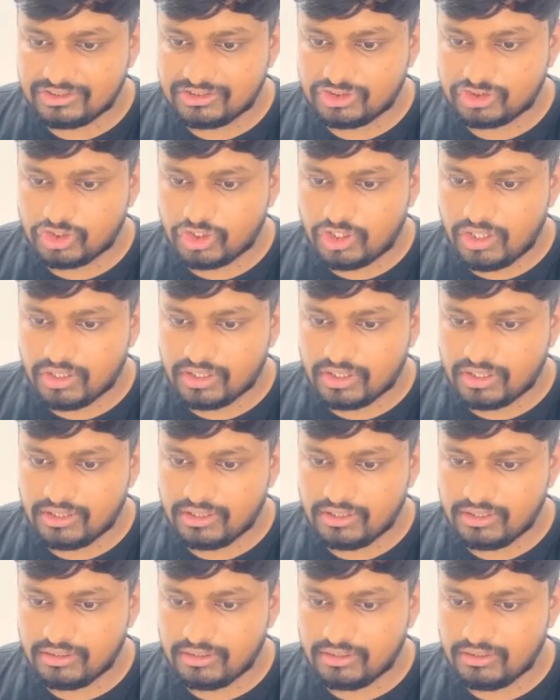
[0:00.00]
stock
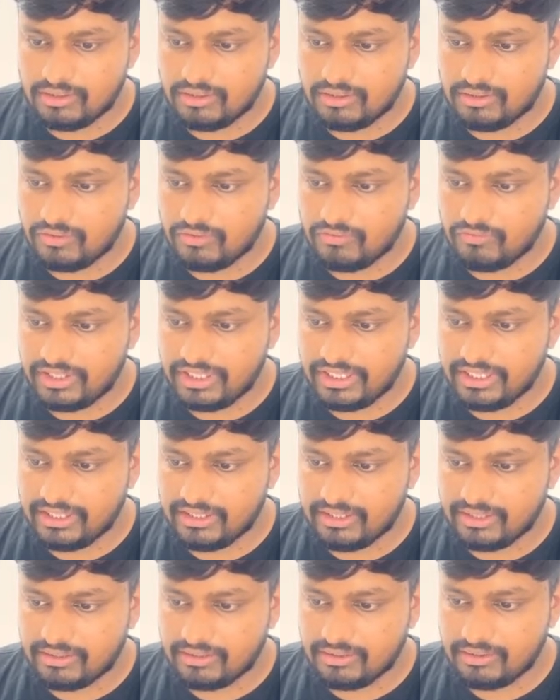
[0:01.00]
over
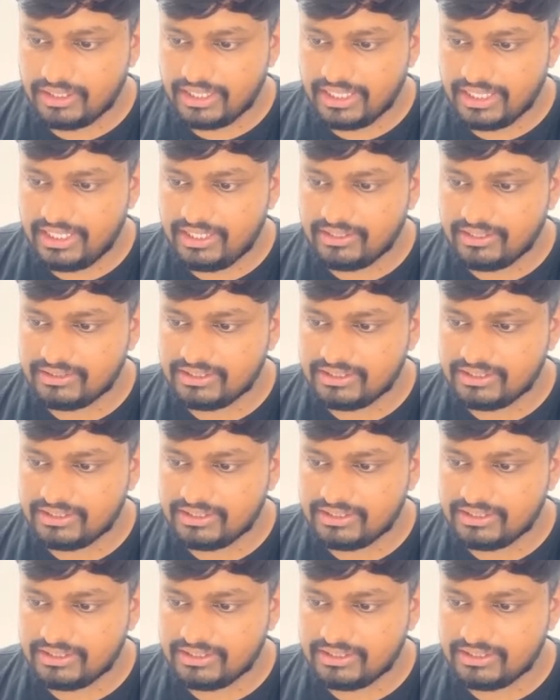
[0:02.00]
here, right?